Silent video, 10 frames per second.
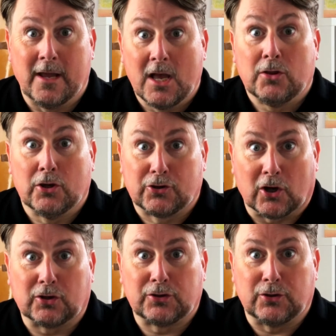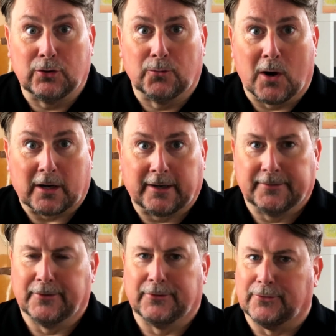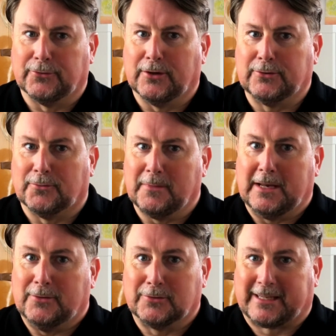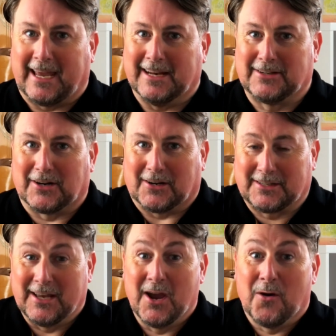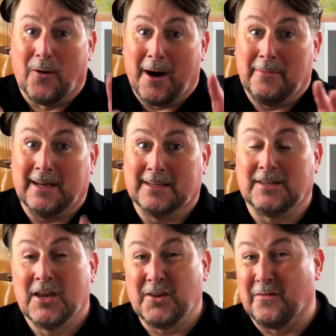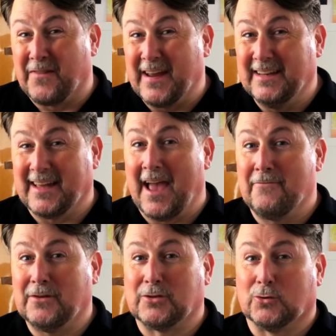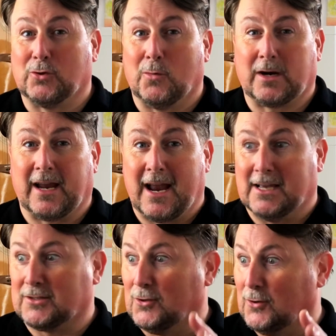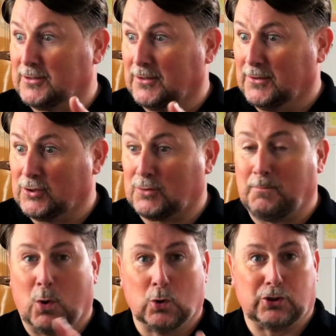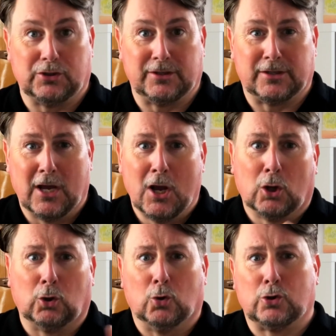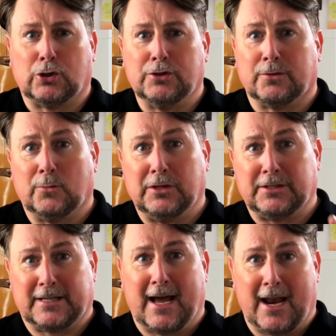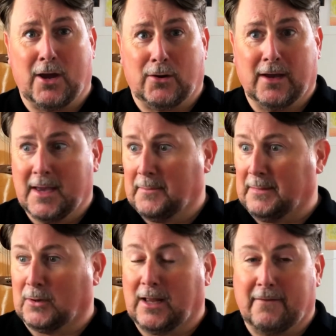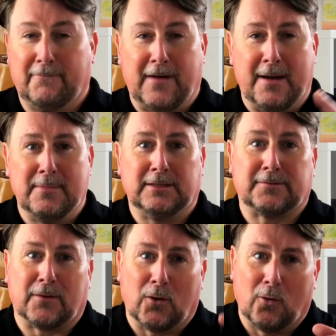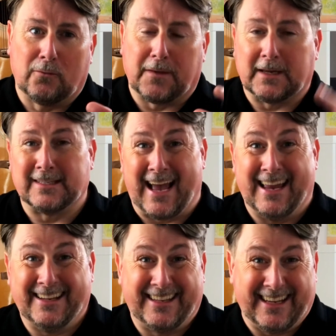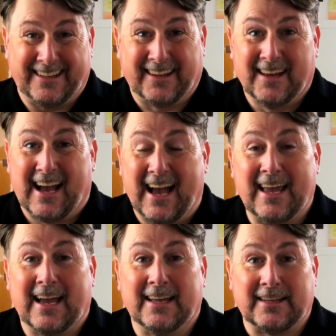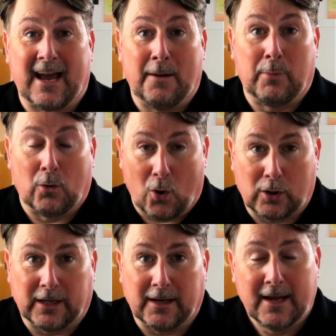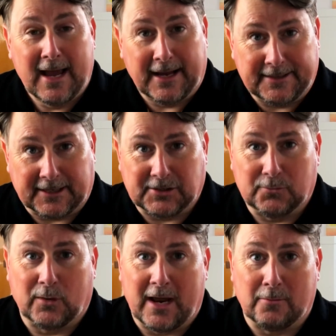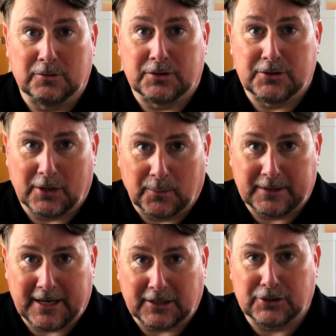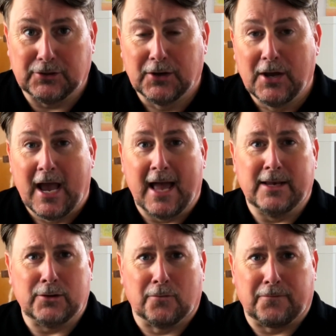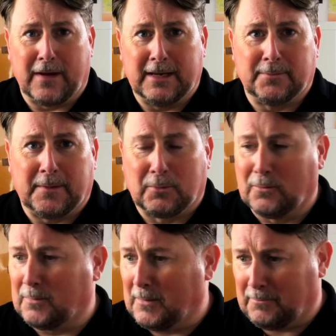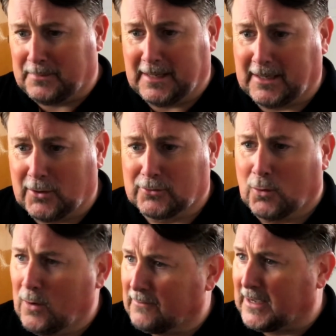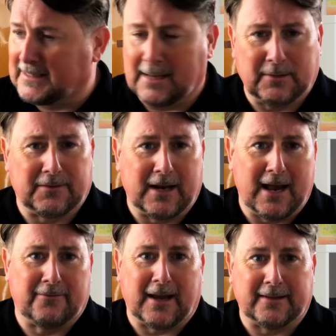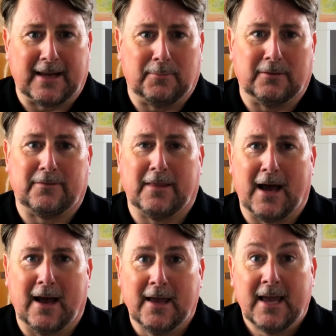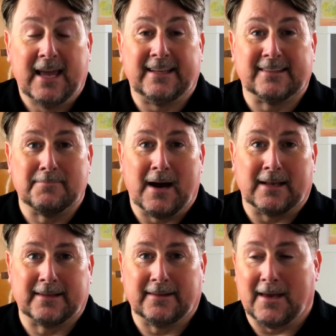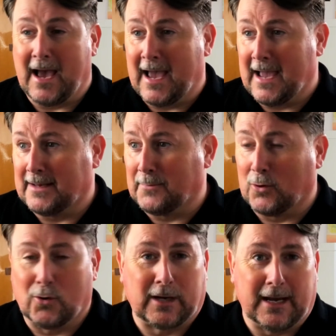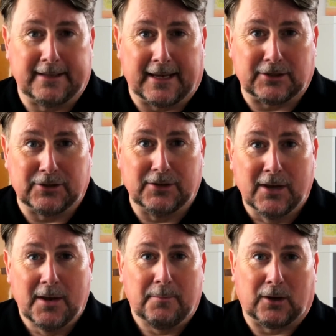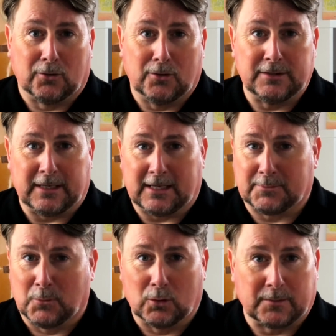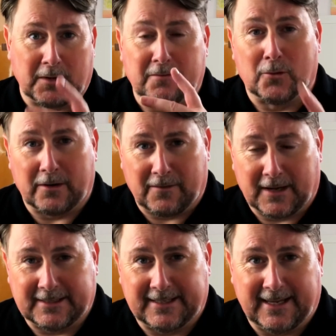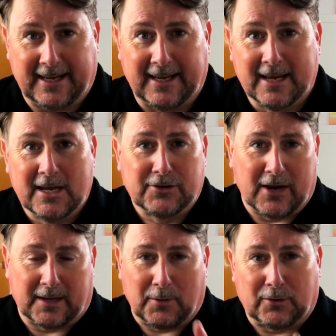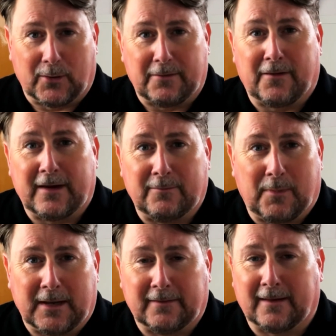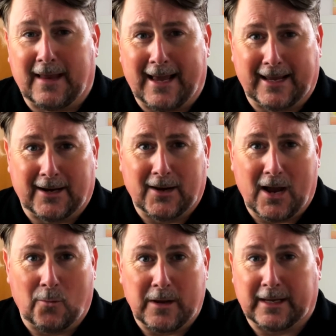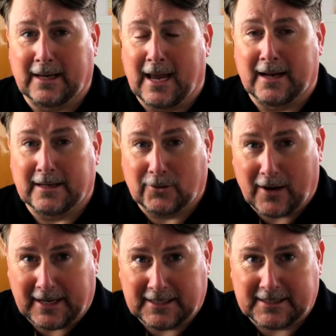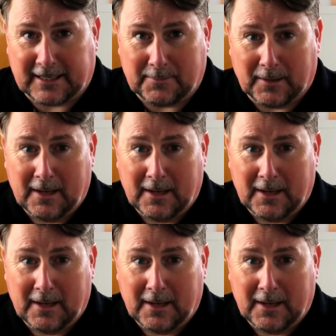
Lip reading: The drugs do work. No, I don't mean those kind of drugs. What I mean is you'll find that every social worker has lots of potions, lotions, and when you start out, people will have vitamins for all things. Indeed, I had a Barocca addiction when I was in child protection. And you'll find people take out, oh, I've got a tablet for that, I've got a tablet for that. It doesn't matter that I had a Barocca addiction because I smoked about 40 fags a day, drank about 25 pints of lager a week and hardly got any sleep.